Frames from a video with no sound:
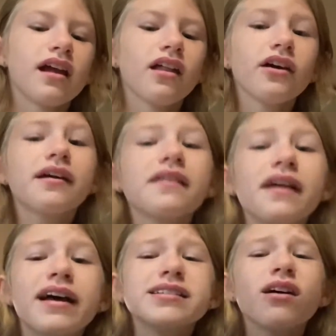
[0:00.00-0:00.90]
Look at
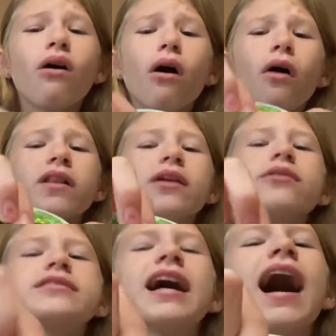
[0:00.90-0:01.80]
this, oh, little
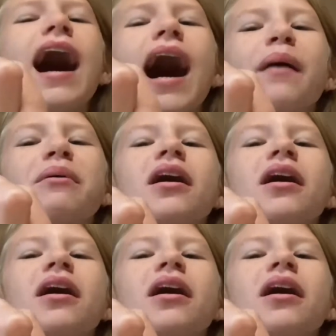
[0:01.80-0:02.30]
tab.